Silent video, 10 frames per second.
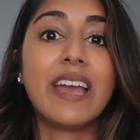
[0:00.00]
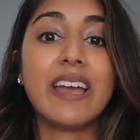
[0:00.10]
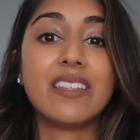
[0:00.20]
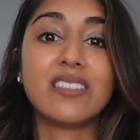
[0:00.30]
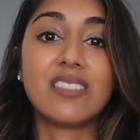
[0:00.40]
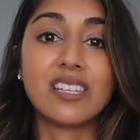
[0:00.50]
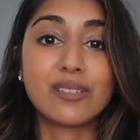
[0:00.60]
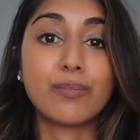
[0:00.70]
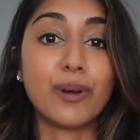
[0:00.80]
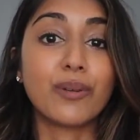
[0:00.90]
and
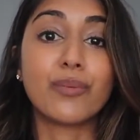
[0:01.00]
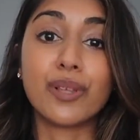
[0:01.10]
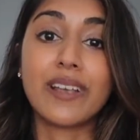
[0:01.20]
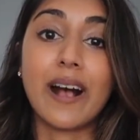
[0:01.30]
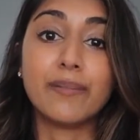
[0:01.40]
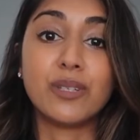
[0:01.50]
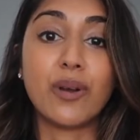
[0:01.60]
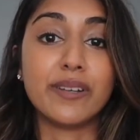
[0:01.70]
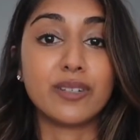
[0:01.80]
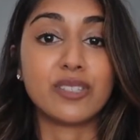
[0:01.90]
this book really helps
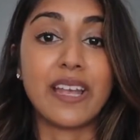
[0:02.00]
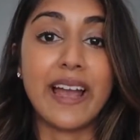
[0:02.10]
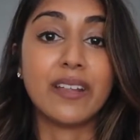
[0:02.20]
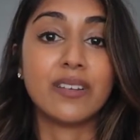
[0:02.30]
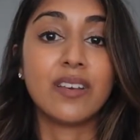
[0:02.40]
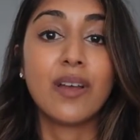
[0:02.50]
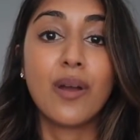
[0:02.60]
you understand